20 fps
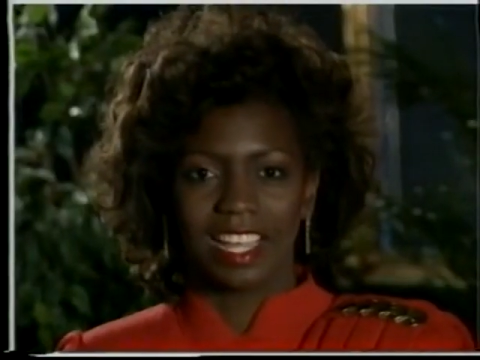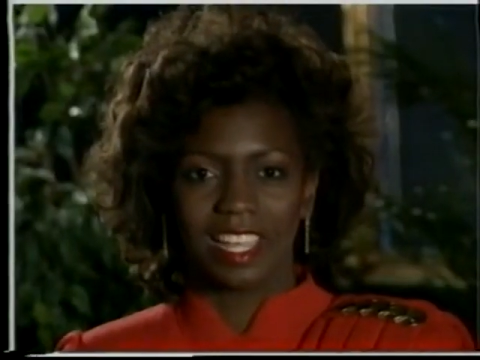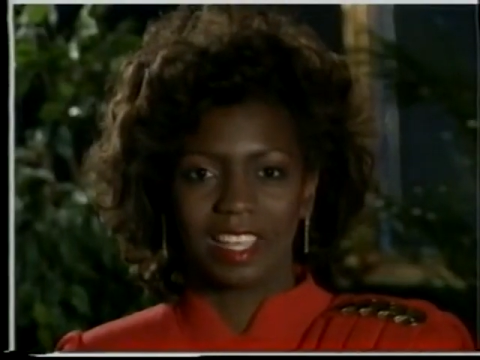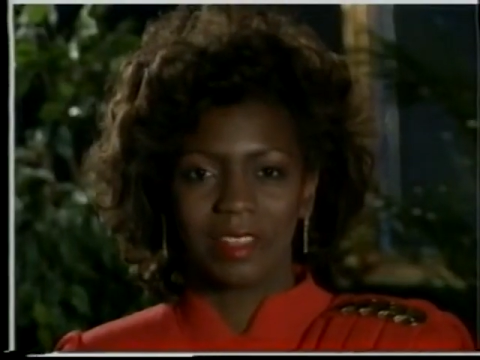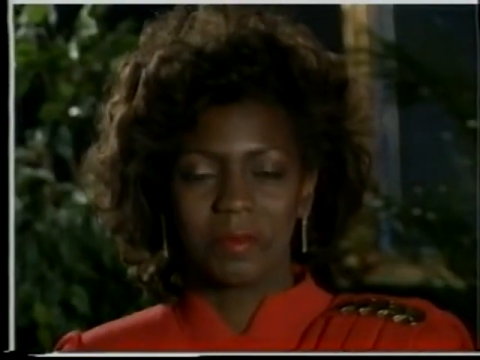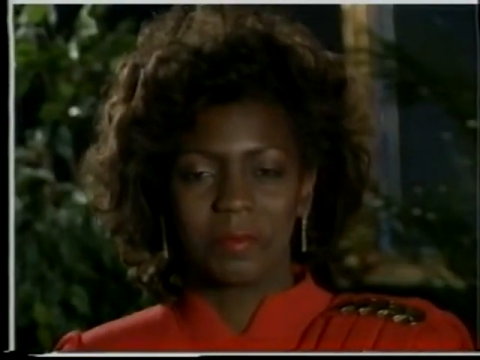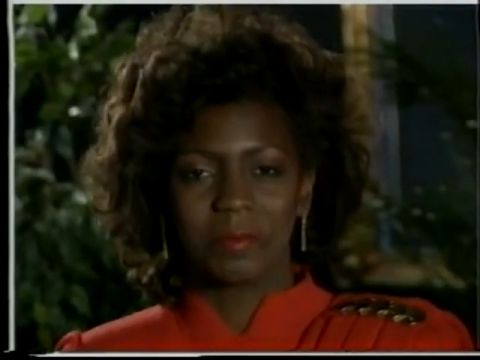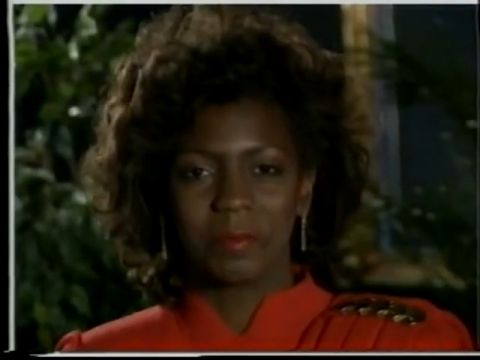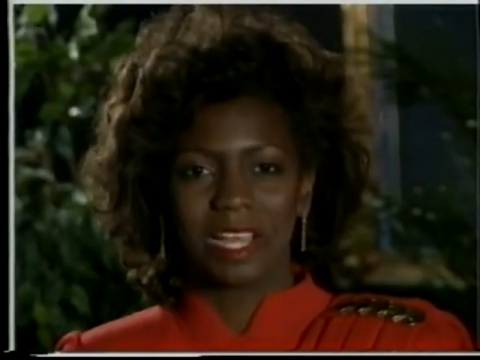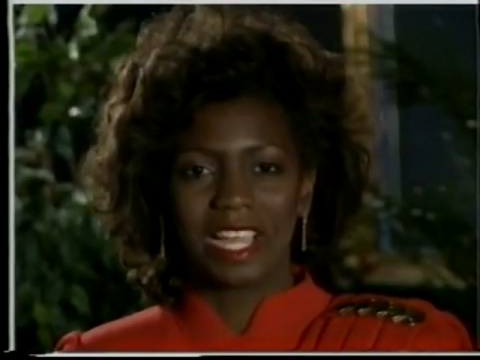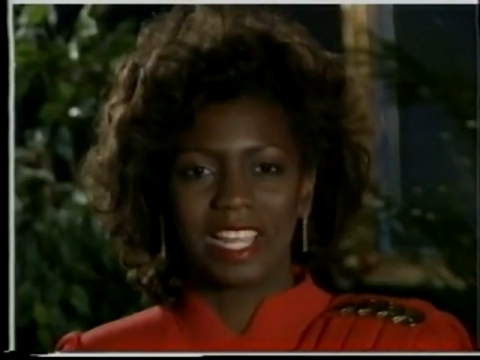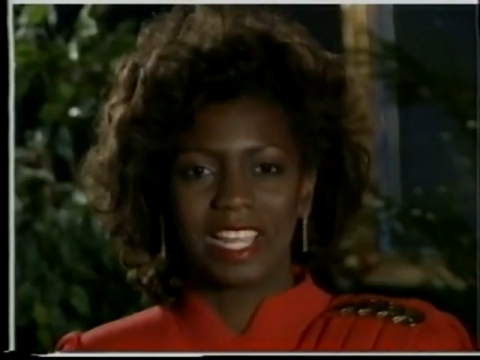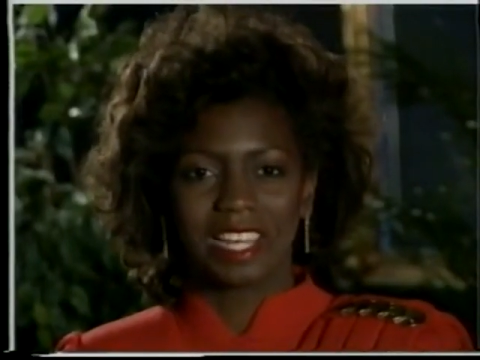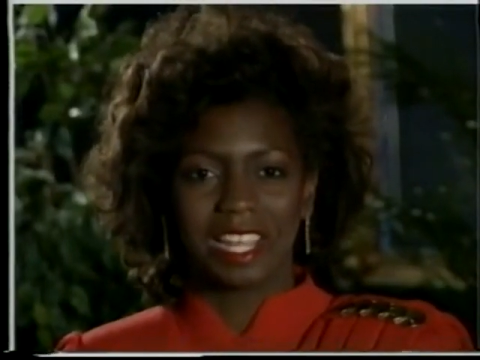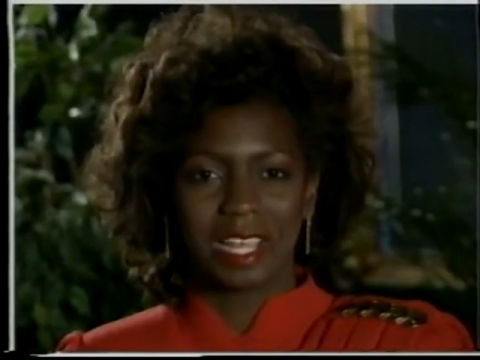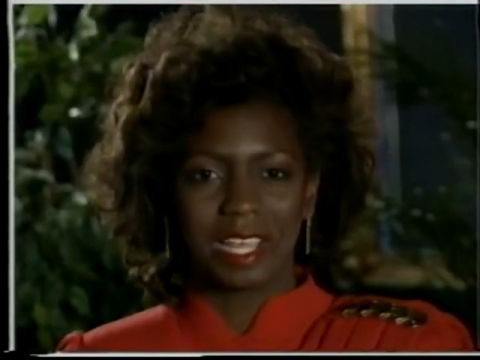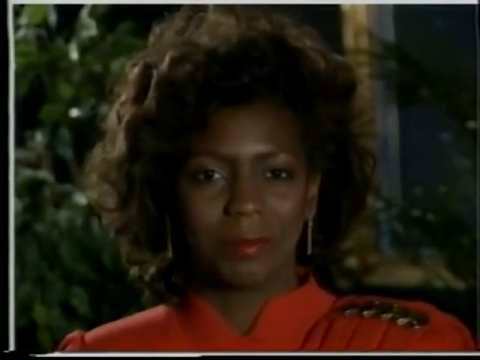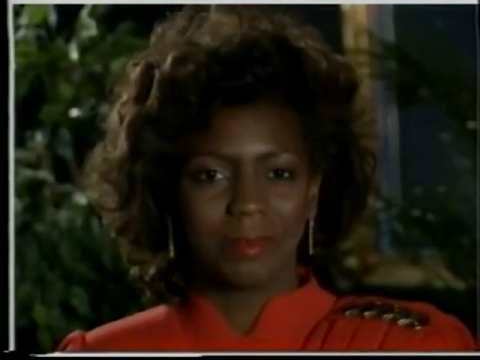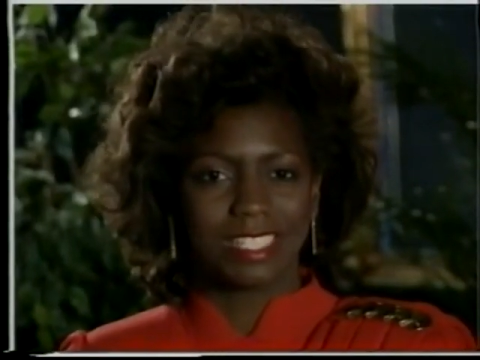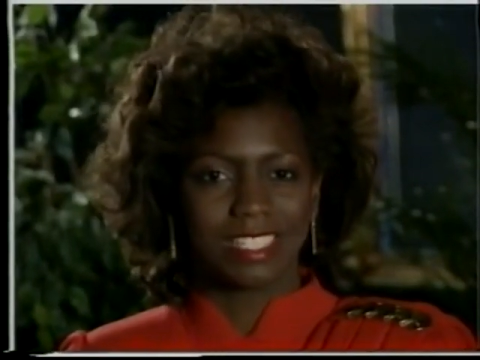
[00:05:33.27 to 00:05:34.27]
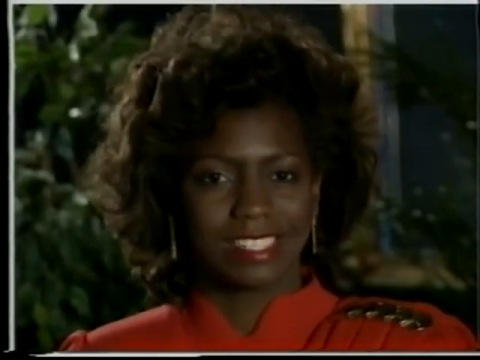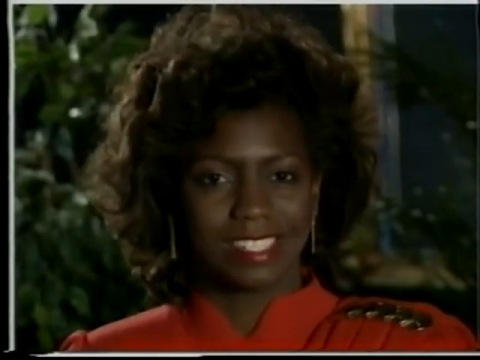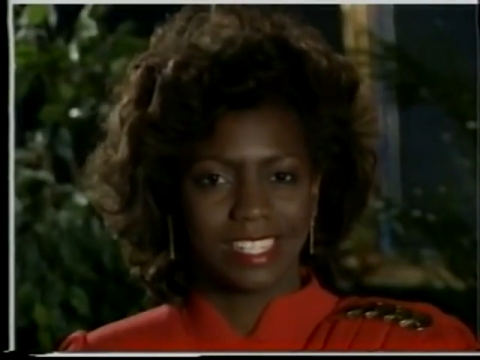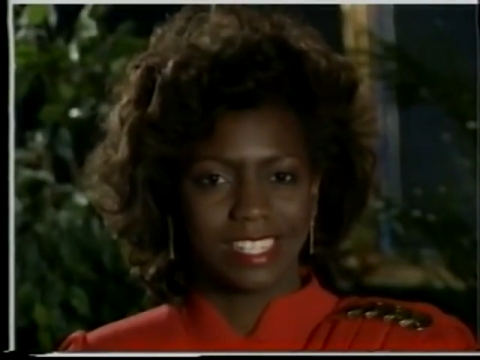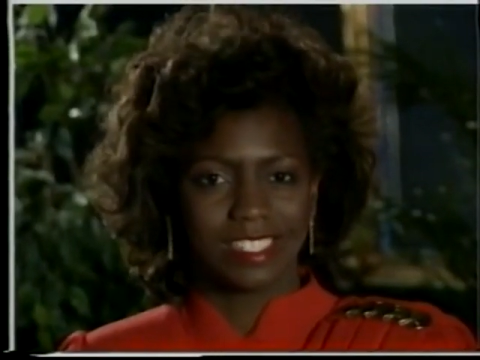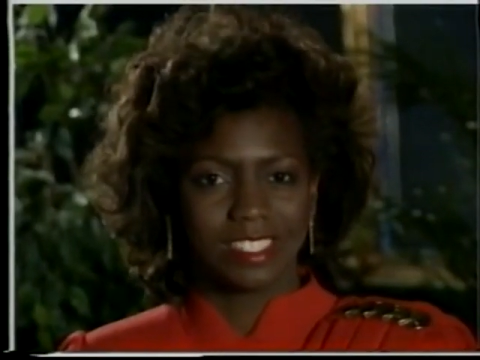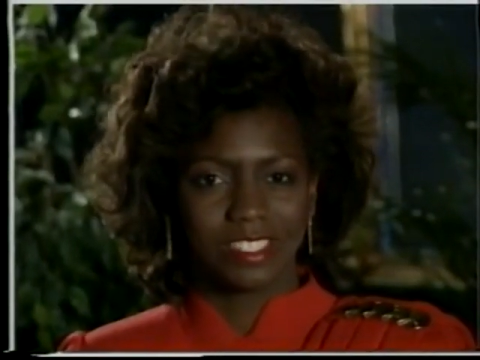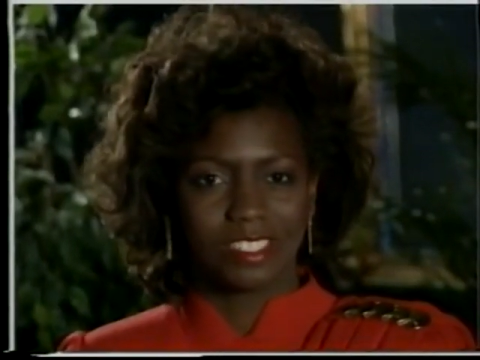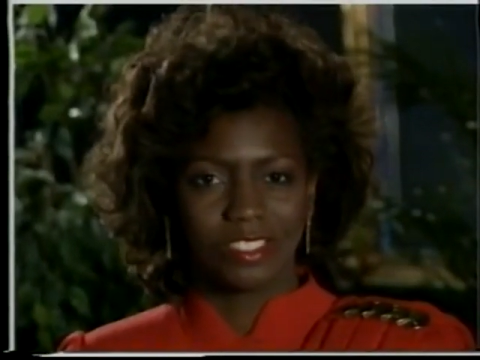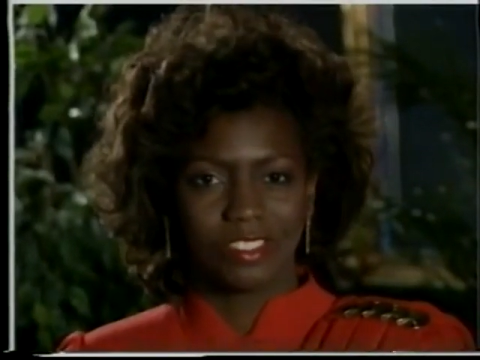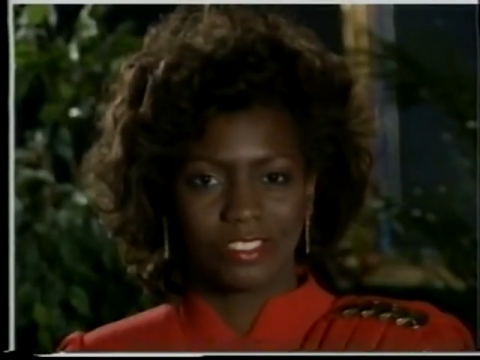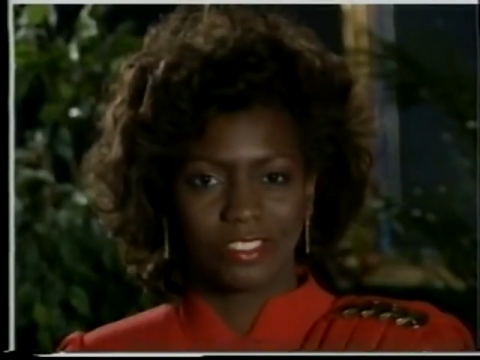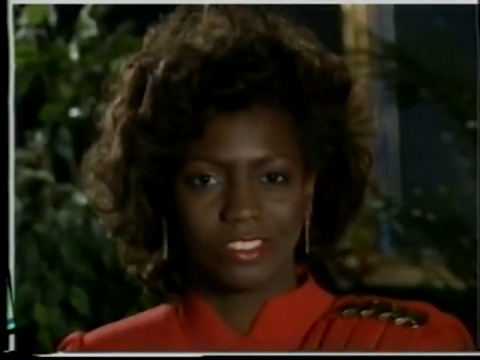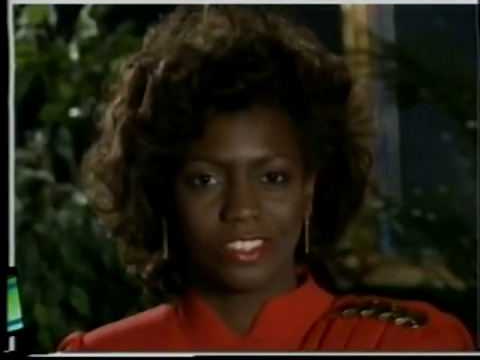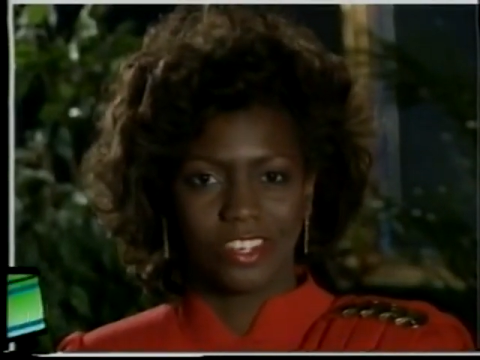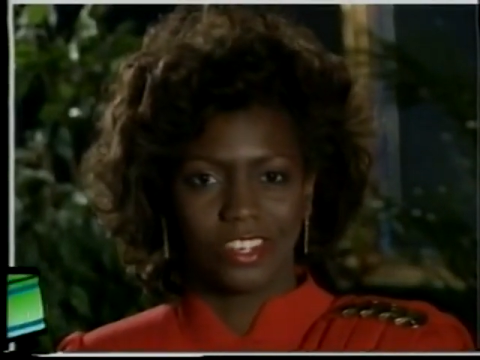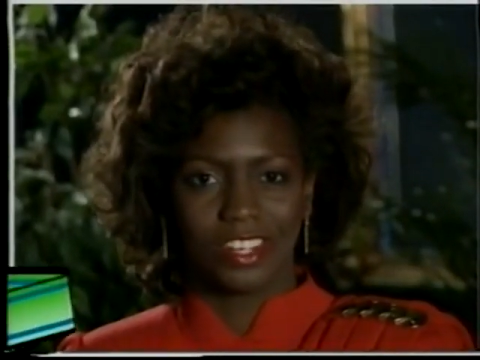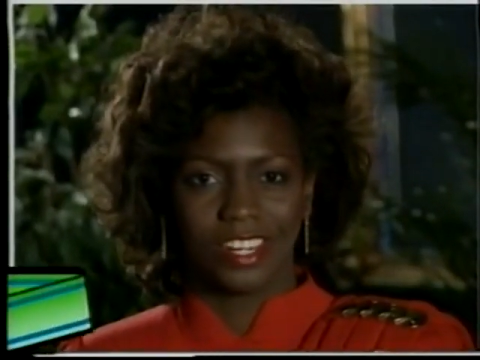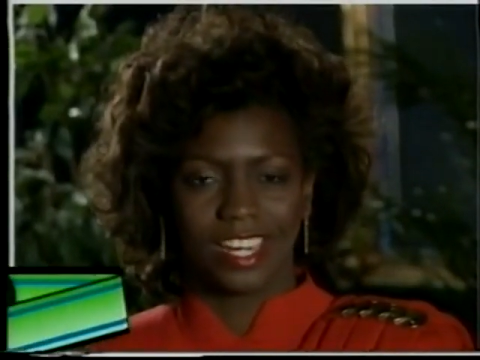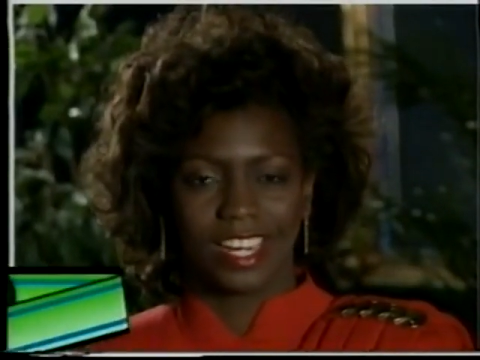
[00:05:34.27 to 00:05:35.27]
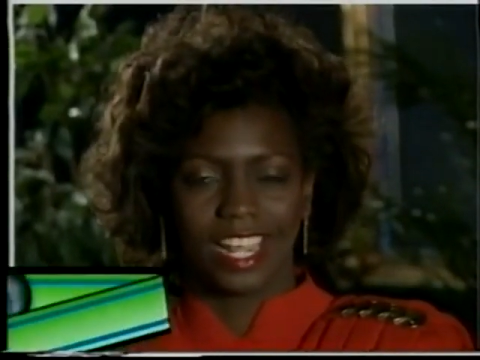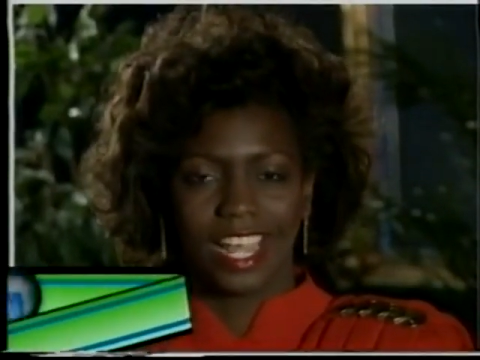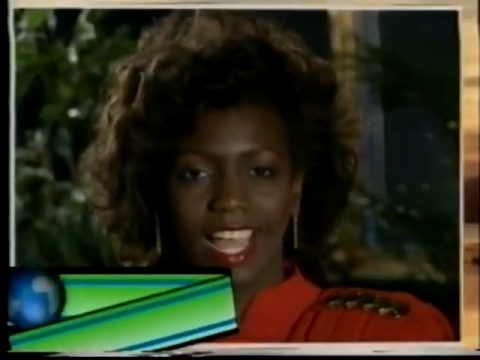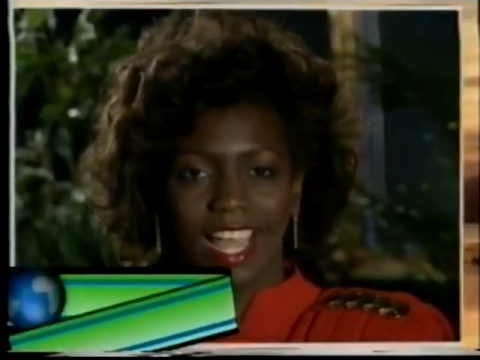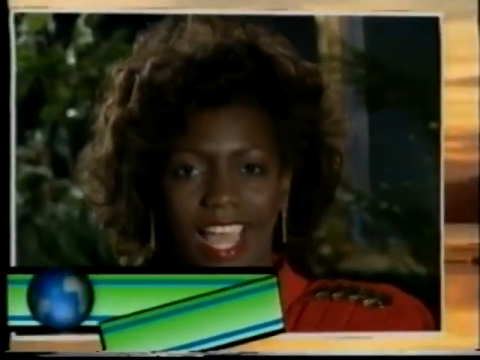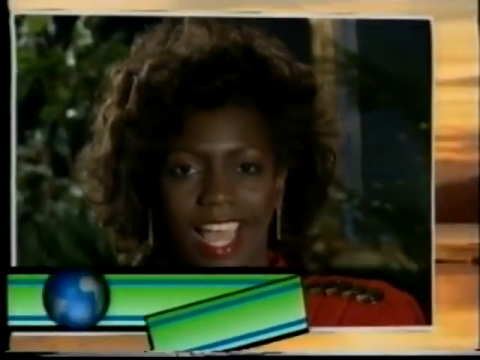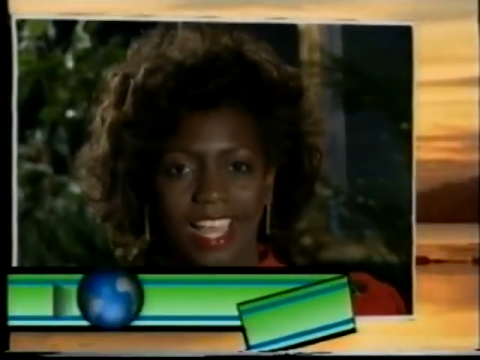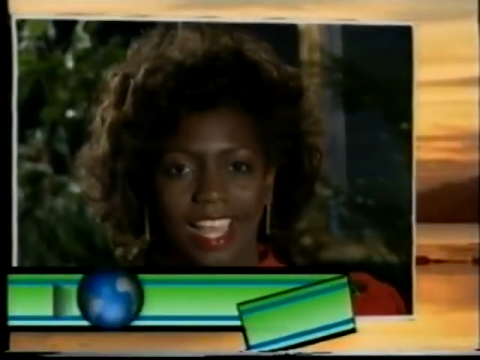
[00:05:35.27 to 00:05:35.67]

Hi, my name is Lisa Strong